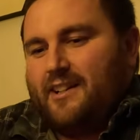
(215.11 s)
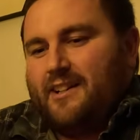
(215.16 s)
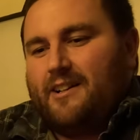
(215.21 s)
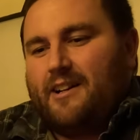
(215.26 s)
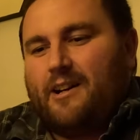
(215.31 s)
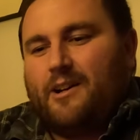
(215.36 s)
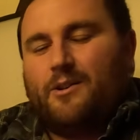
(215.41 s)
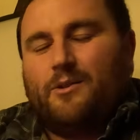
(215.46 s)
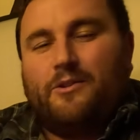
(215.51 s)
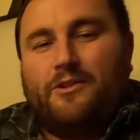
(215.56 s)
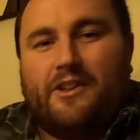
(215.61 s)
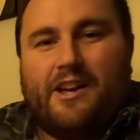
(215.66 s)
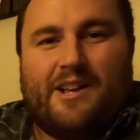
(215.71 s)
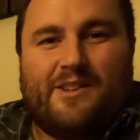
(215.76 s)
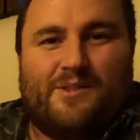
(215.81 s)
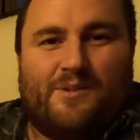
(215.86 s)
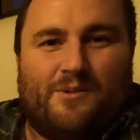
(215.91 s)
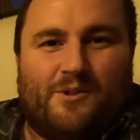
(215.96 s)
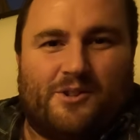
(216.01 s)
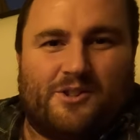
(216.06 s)
Well,
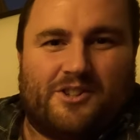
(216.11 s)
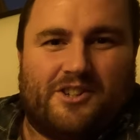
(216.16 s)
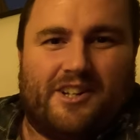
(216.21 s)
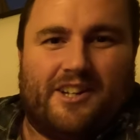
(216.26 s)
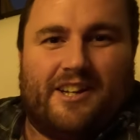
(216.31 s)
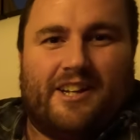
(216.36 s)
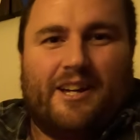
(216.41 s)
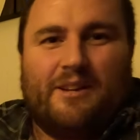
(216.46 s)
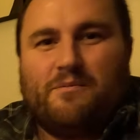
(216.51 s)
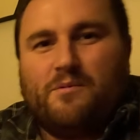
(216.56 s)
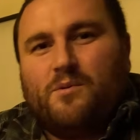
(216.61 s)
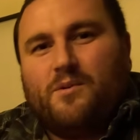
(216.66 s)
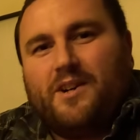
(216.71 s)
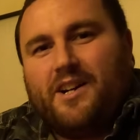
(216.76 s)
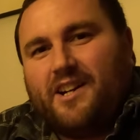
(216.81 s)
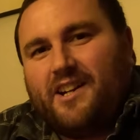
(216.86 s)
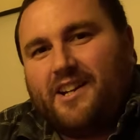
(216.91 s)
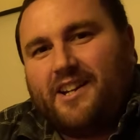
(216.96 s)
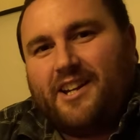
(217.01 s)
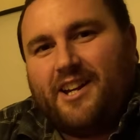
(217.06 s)
thanks for watching and
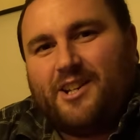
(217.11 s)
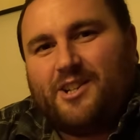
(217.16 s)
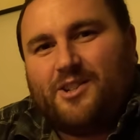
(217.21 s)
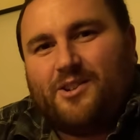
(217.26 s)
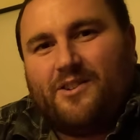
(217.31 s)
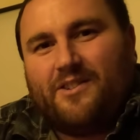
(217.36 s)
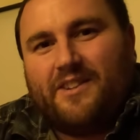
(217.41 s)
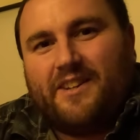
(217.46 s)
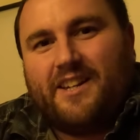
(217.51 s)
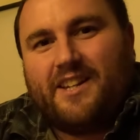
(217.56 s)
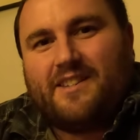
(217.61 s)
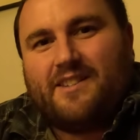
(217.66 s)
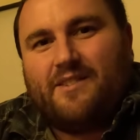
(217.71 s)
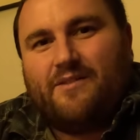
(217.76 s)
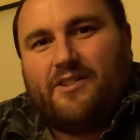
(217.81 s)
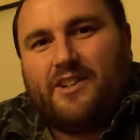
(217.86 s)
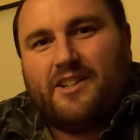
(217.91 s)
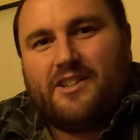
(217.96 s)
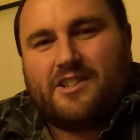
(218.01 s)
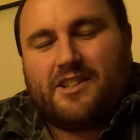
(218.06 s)
we'll catch you on the next
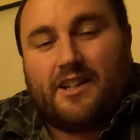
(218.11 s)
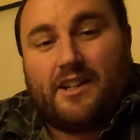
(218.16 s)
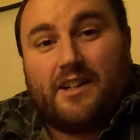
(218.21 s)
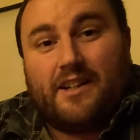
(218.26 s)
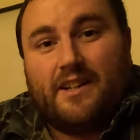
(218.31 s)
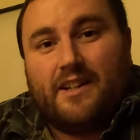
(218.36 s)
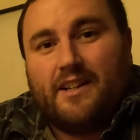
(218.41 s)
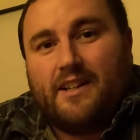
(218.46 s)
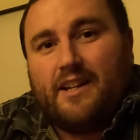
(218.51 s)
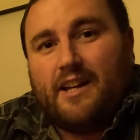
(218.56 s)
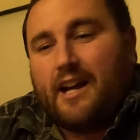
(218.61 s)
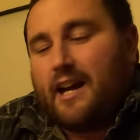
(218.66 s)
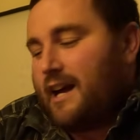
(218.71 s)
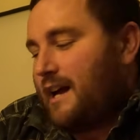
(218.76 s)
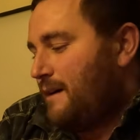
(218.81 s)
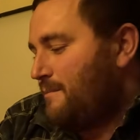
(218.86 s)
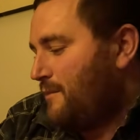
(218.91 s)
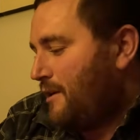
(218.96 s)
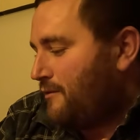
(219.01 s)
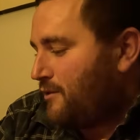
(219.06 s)
adventure.
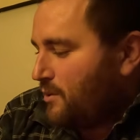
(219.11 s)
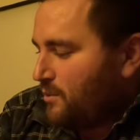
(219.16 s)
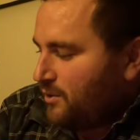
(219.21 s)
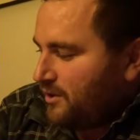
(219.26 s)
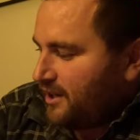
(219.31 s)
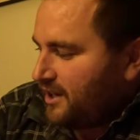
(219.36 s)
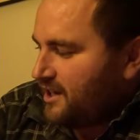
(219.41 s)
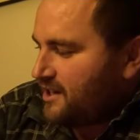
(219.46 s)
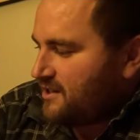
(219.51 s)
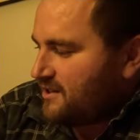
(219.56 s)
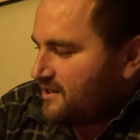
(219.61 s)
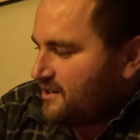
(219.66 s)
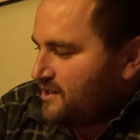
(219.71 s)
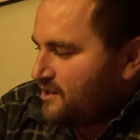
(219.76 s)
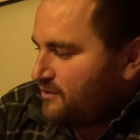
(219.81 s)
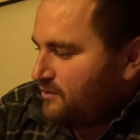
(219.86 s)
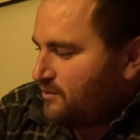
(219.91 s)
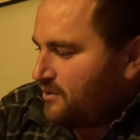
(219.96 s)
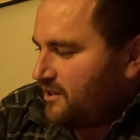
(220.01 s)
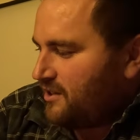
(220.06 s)
If you want to get
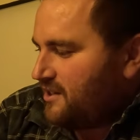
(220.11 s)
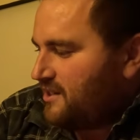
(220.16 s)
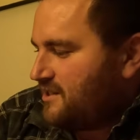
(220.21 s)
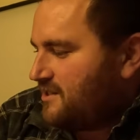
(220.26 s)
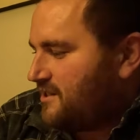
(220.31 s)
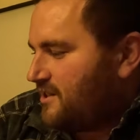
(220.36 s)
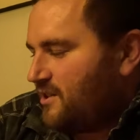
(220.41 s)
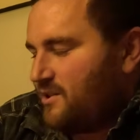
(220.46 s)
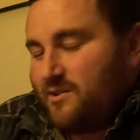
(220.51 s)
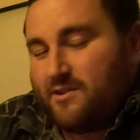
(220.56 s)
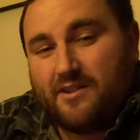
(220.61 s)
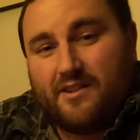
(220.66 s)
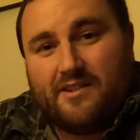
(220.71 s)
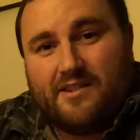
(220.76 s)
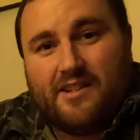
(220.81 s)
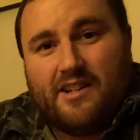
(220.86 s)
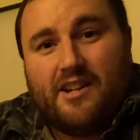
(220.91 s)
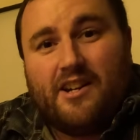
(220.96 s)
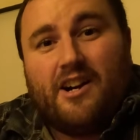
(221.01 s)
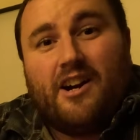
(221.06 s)
yourself one of these
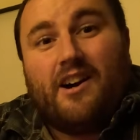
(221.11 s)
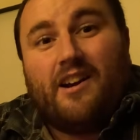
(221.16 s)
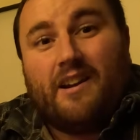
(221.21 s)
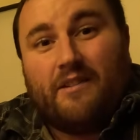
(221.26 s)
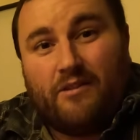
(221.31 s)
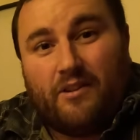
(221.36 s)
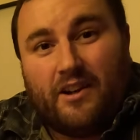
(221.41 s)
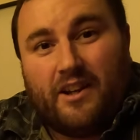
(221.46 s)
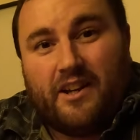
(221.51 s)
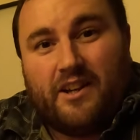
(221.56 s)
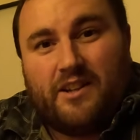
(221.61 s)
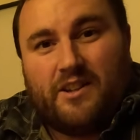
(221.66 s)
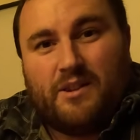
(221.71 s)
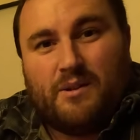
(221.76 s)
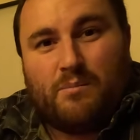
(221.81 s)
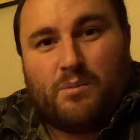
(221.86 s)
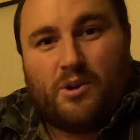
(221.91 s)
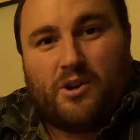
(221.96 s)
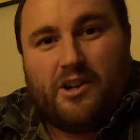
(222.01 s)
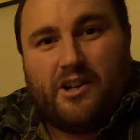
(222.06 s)
toasters, I'll have a link in the
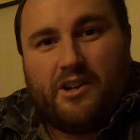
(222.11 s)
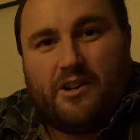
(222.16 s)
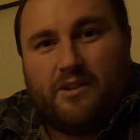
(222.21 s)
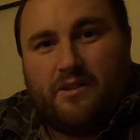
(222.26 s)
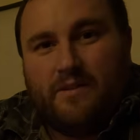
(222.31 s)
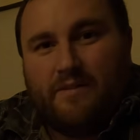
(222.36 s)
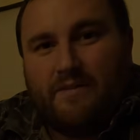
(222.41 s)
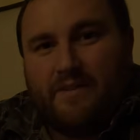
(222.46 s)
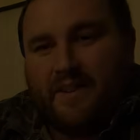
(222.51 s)
bio.